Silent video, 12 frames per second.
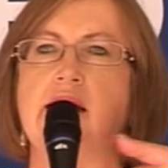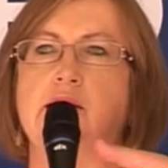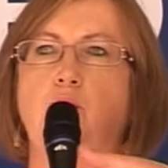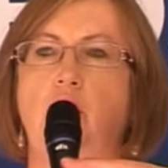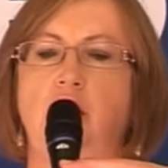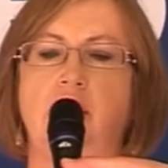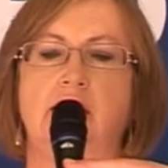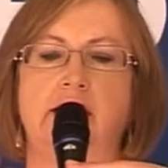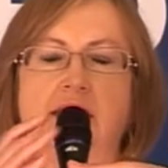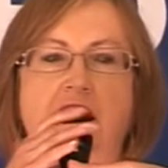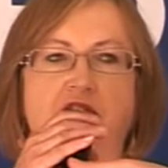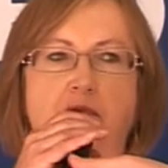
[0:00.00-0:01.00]
as
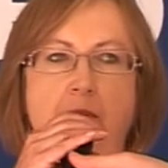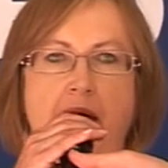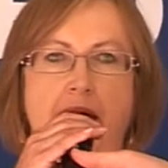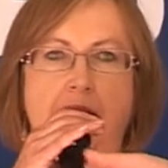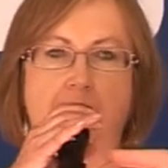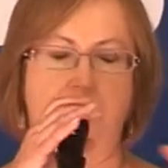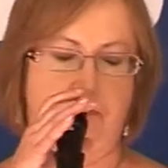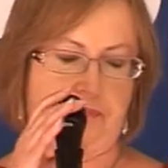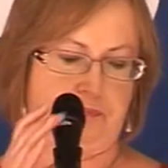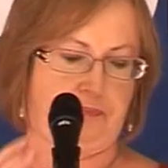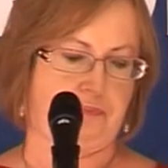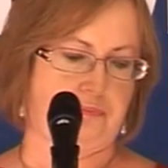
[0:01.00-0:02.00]
workers have made
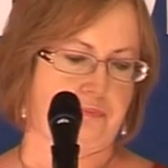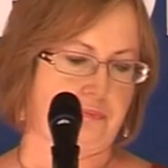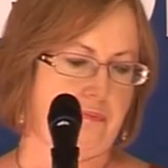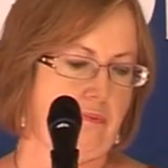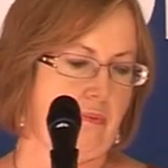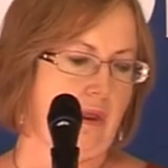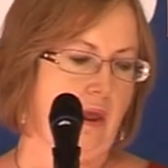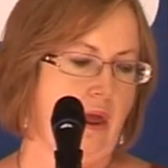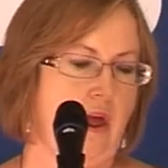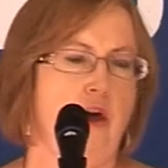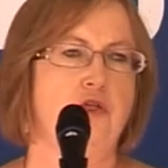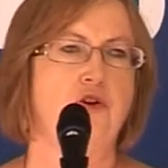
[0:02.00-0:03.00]

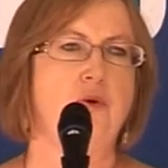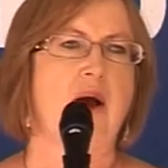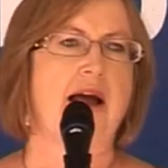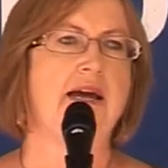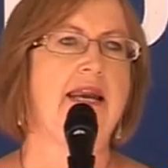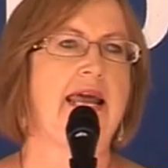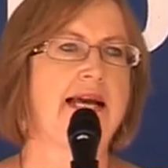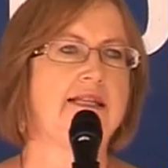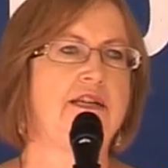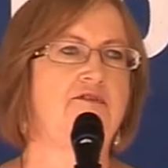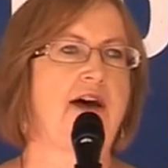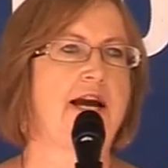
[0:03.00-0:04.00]
through our
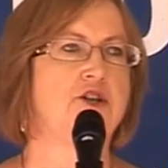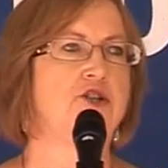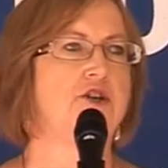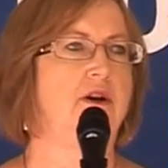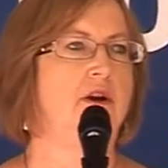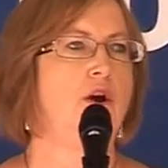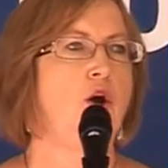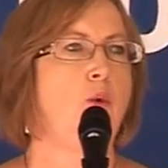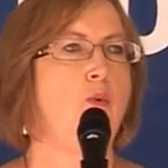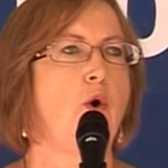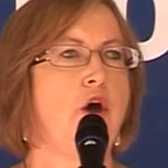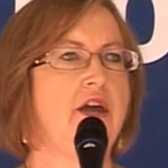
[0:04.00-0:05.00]
collective action,
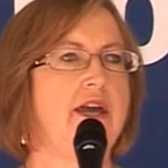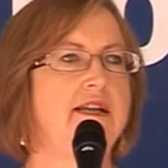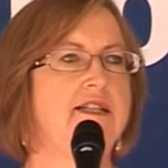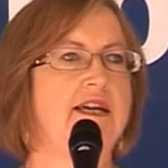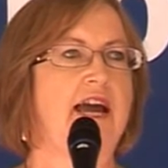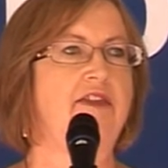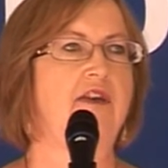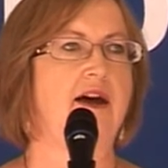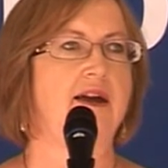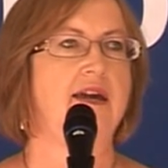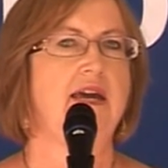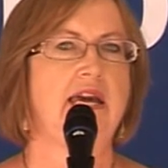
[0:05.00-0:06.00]
working
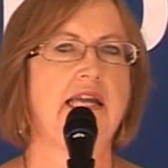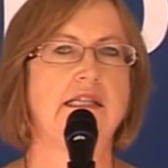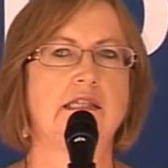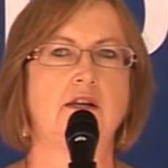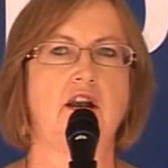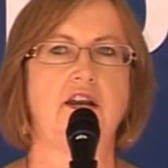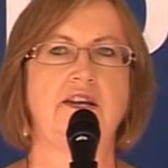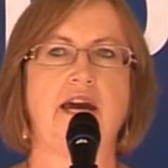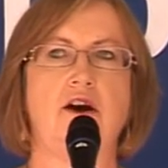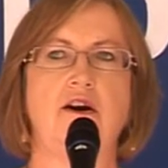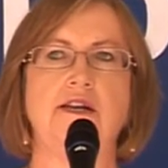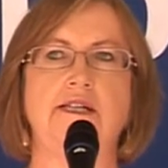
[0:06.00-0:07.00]
together in
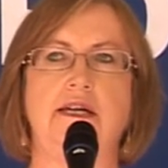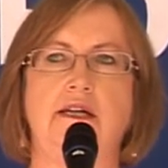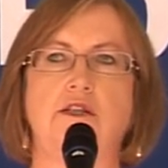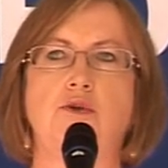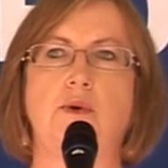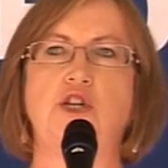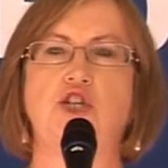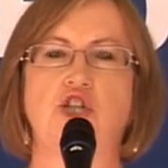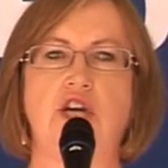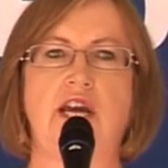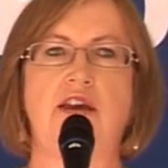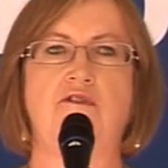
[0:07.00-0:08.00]
solidarity to
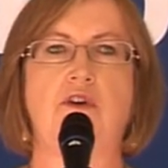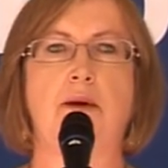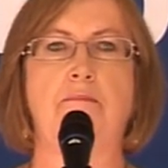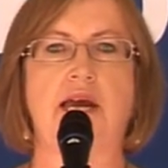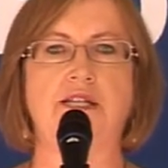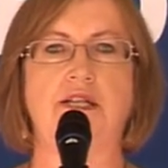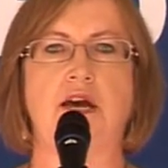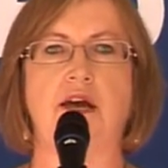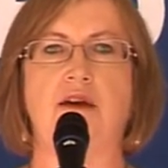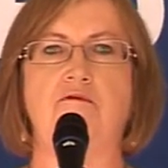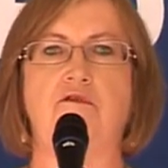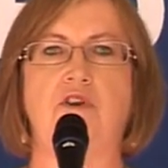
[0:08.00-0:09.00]
achieve a better
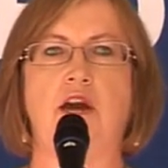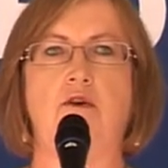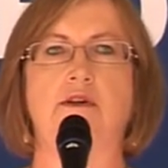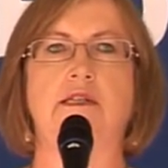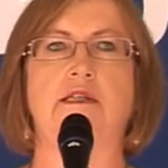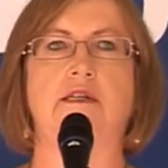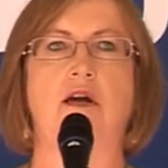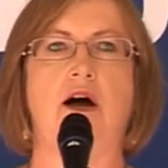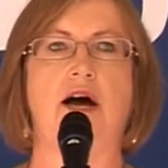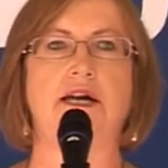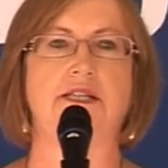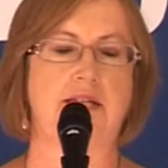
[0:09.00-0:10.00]
and fairer
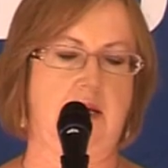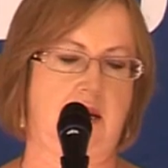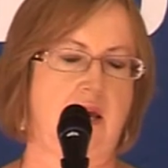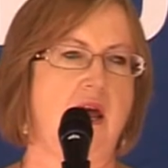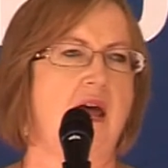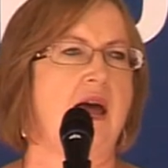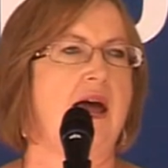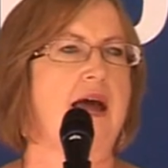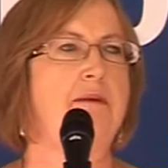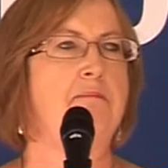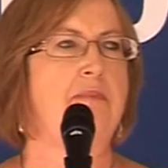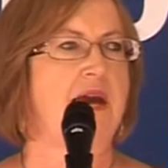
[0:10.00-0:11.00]
society
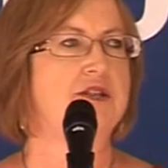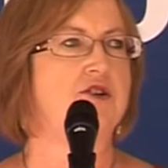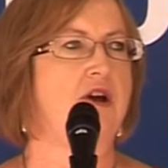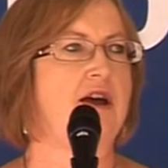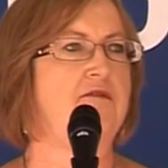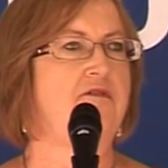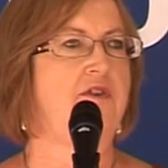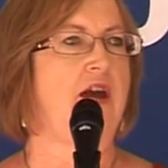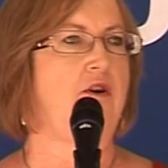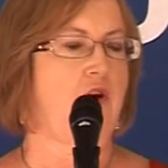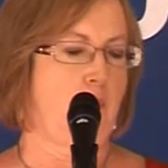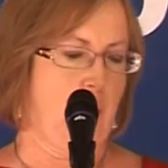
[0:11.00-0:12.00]
and better and
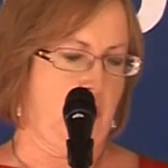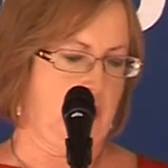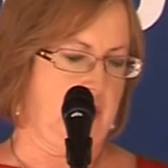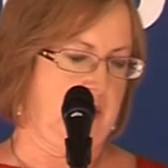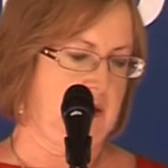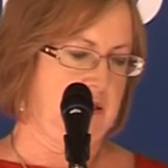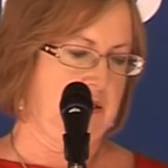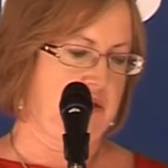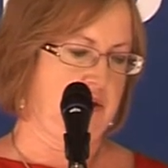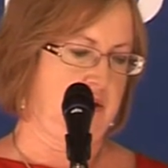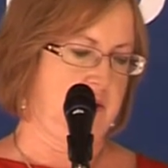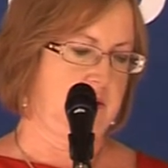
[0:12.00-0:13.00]
fairer working
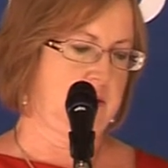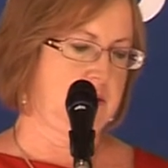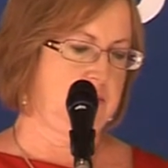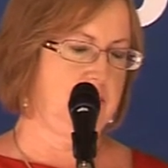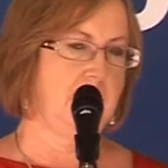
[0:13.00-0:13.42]
conditions.